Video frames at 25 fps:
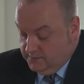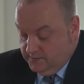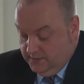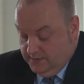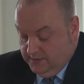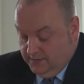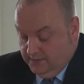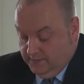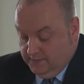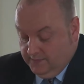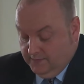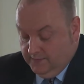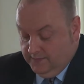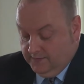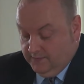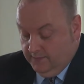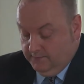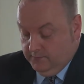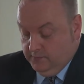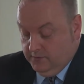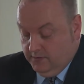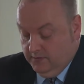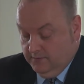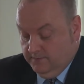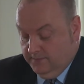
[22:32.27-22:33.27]
treaties and
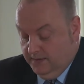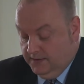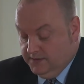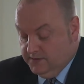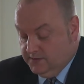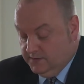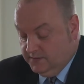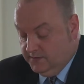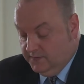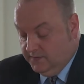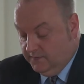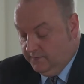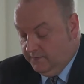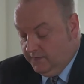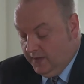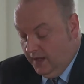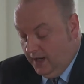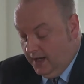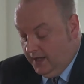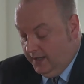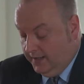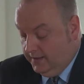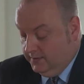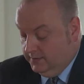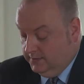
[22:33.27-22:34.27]
several conventions of the
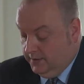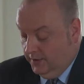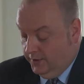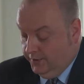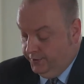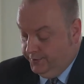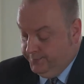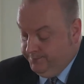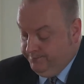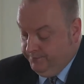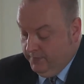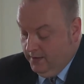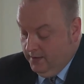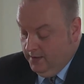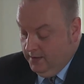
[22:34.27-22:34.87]
ILO.